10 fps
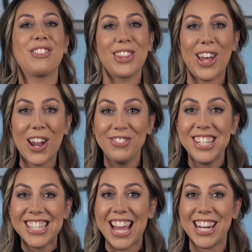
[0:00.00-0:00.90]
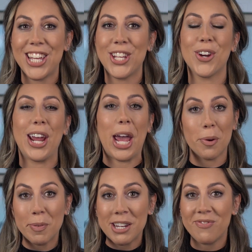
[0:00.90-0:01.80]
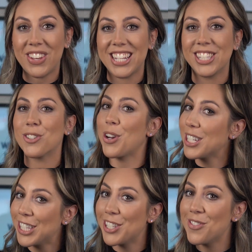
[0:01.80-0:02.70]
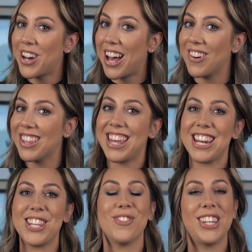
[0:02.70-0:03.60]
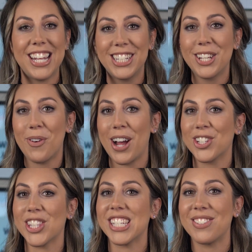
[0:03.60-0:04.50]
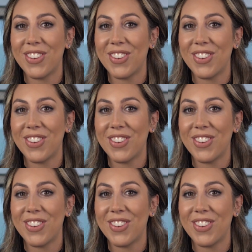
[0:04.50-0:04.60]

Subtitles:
If the thought of designing your Airbnb stresses you out, then you need to watch this